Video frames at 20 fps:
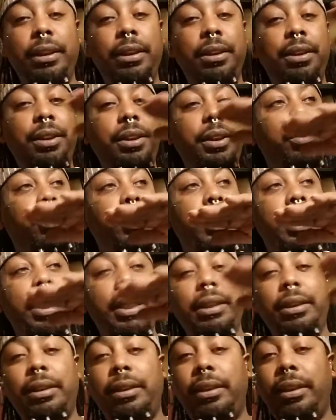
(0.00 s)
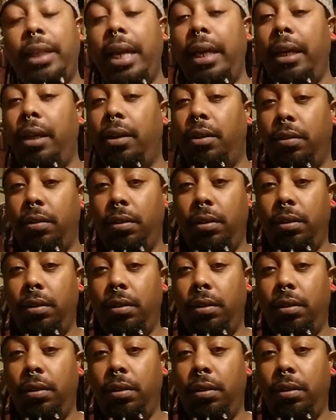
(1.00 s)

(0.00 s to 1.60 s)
and shit would excel.